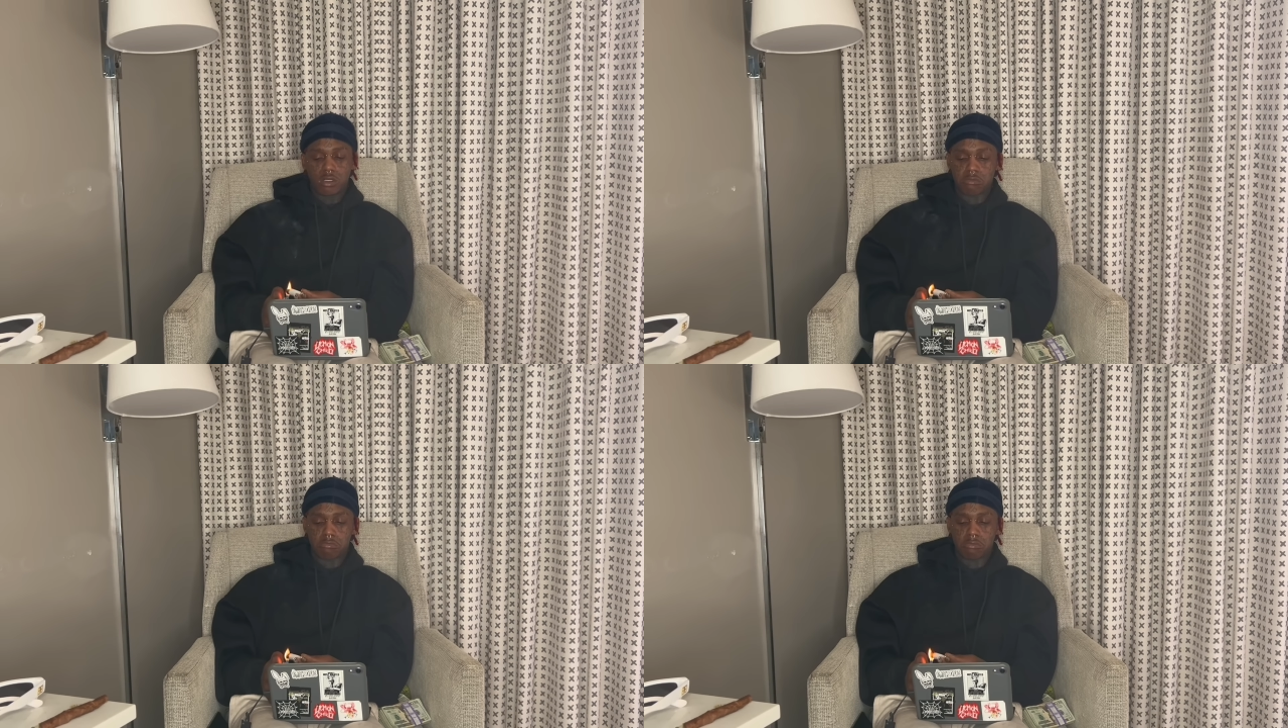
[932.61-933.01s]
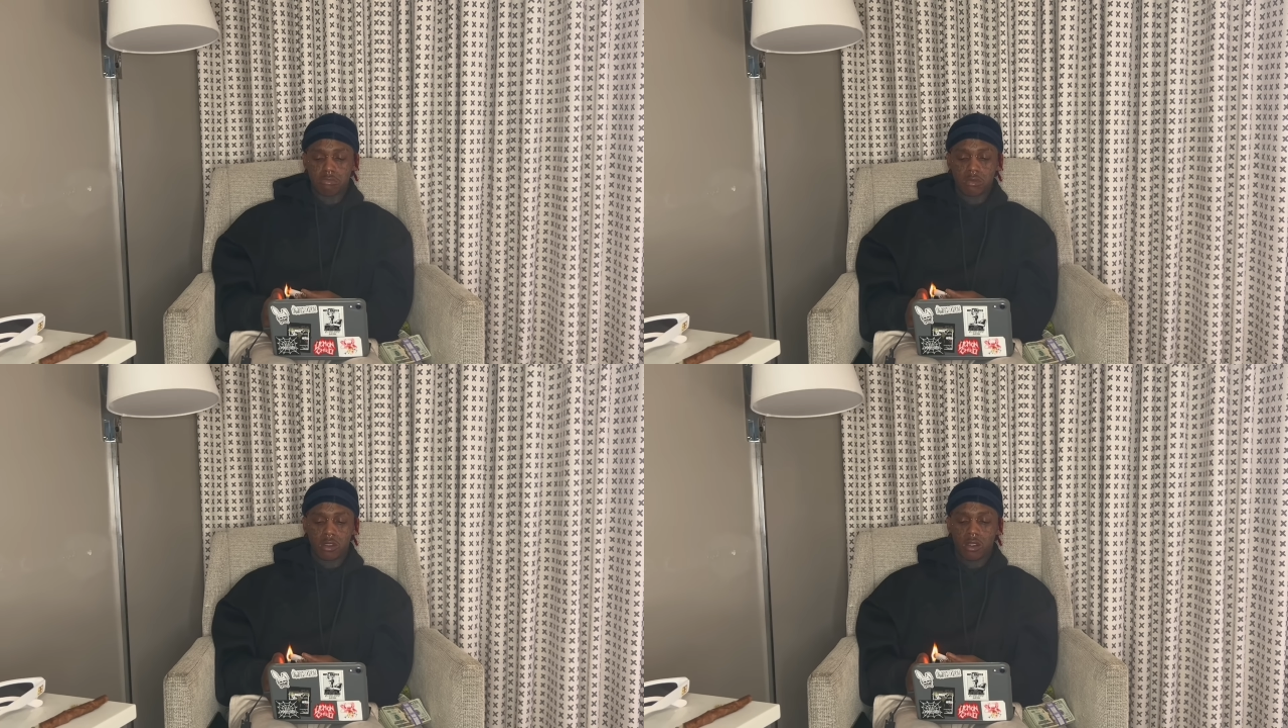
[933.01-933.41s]

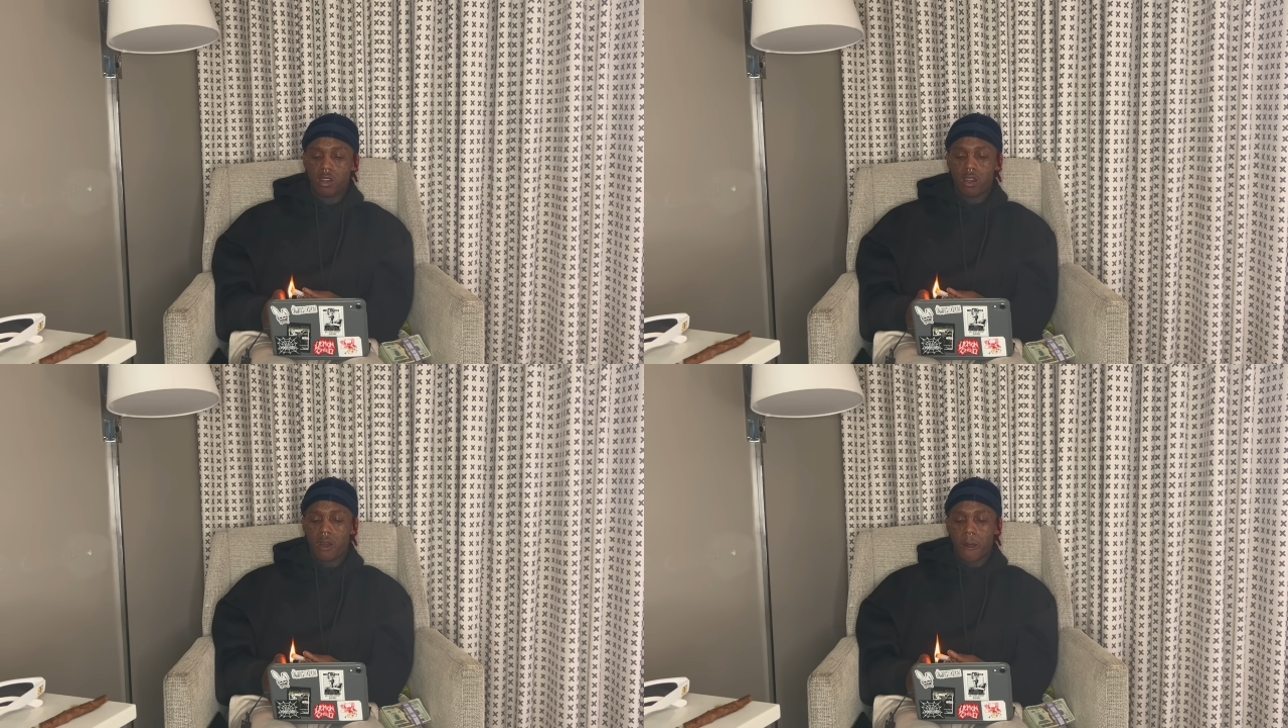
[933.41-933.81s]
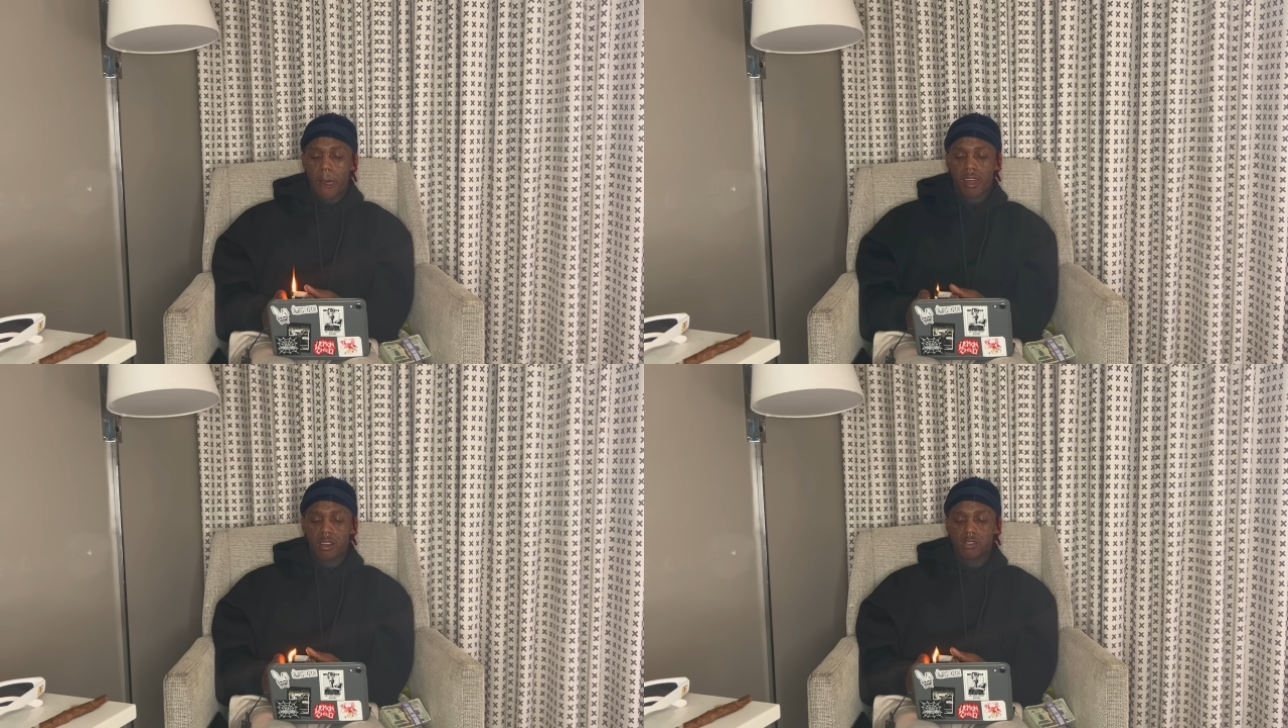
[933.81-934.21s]
Uh,
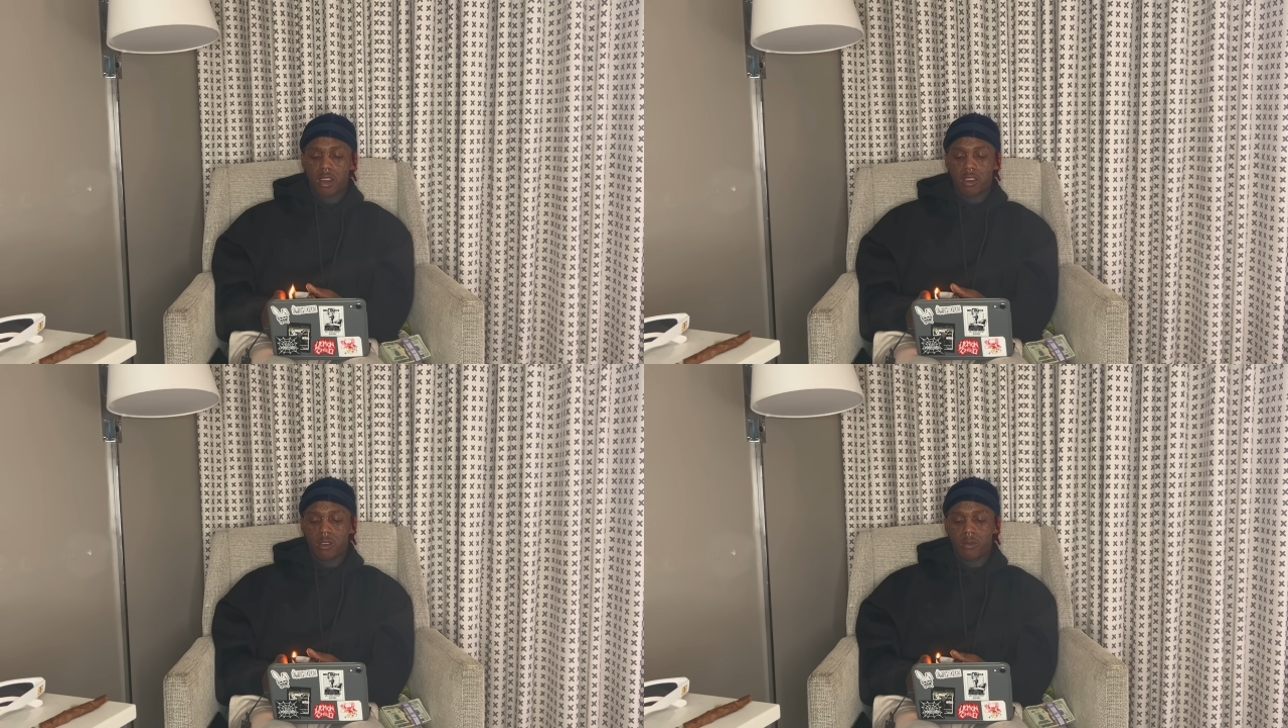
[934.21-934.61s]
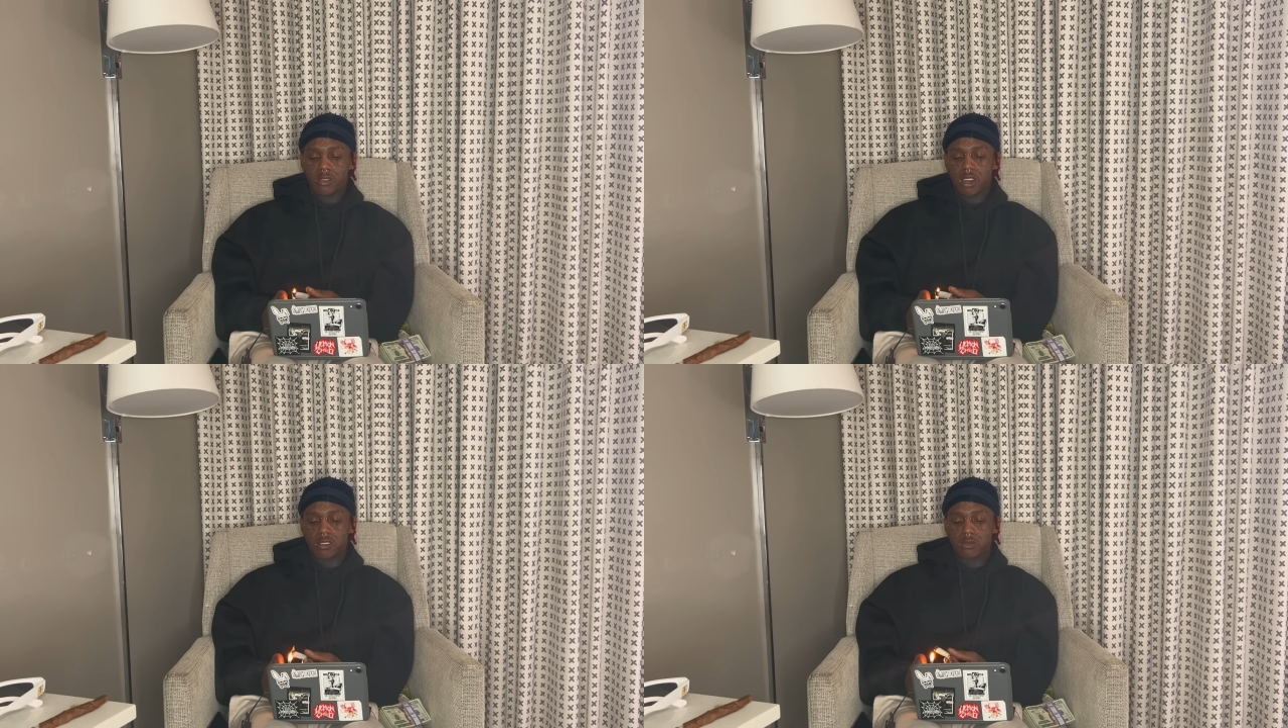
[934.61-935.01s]
I ain't. I ain't no
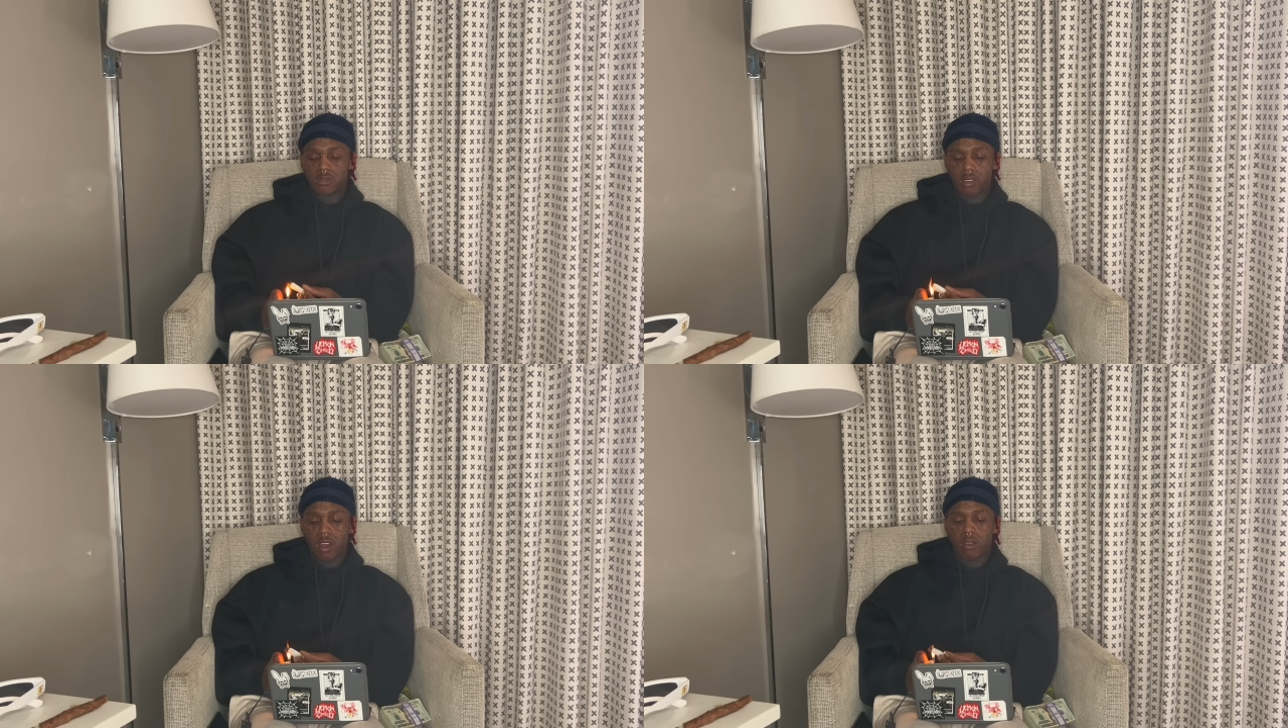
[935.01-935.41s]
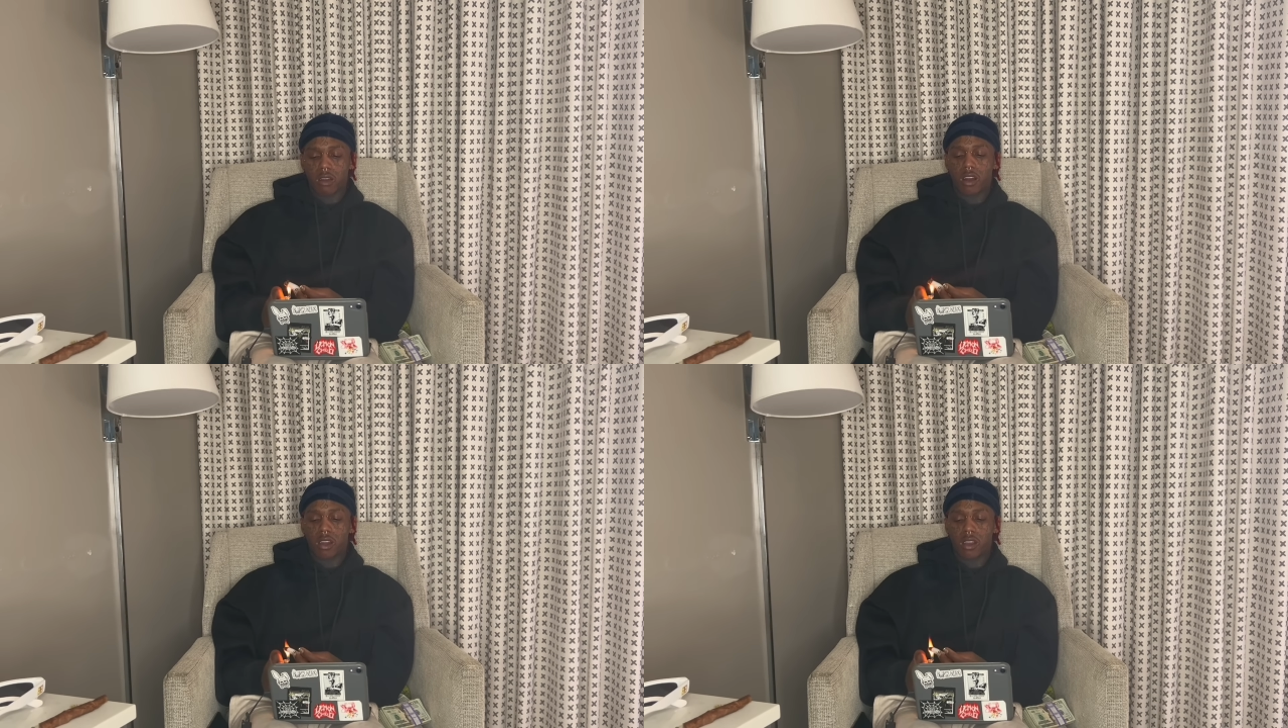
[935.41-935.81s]
possession. It was like
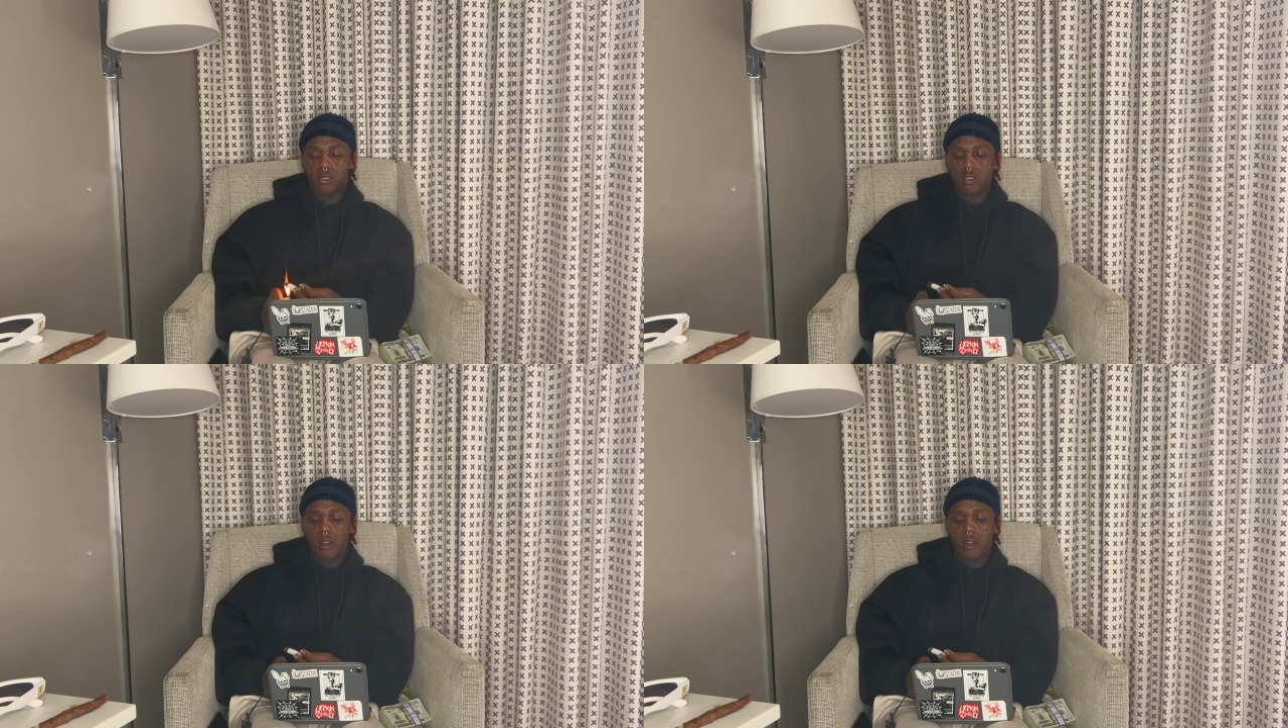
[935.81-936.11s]
gun case.